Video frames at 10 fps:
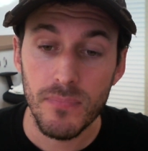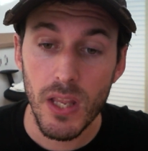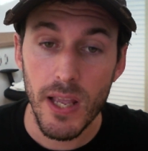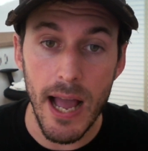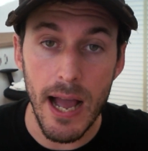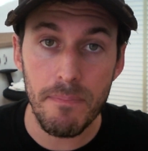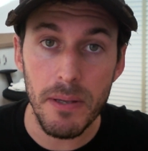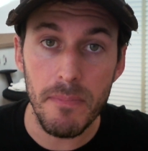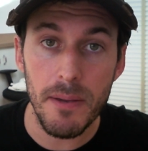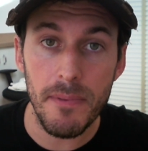Happy
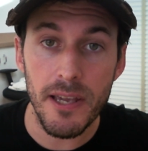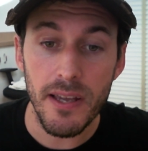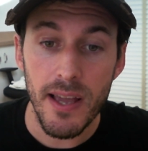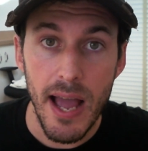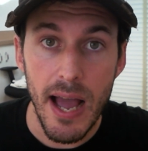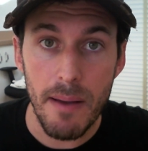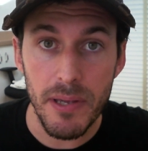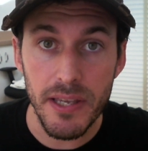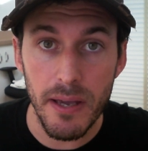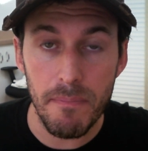meming, happy
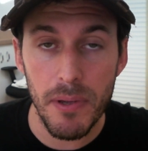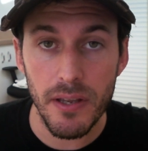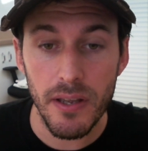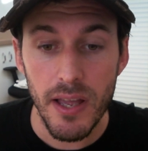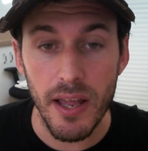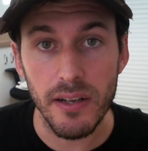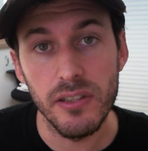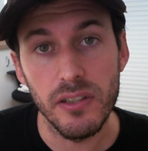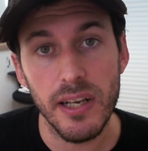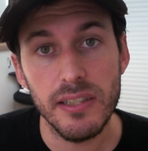gimping, and
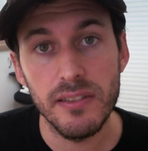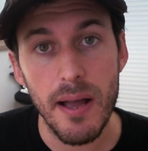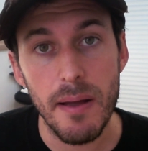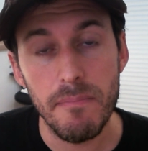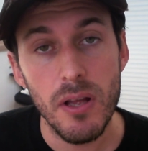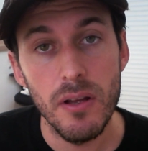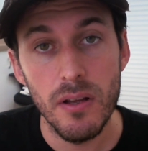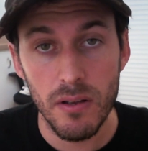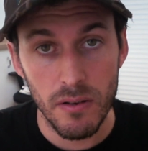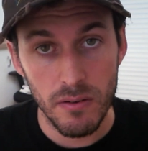until next time,
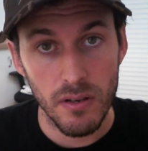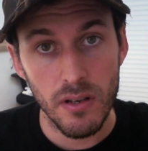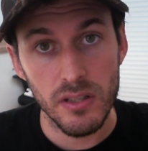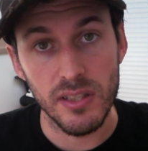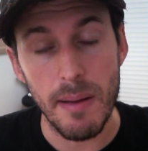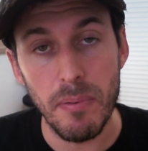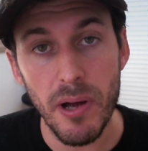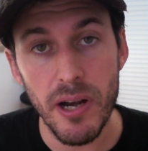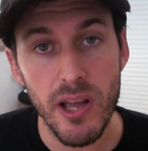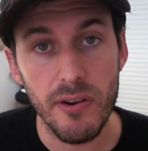slap a
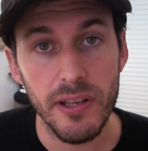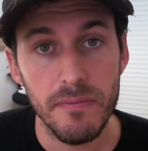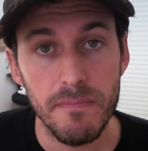bunny on it.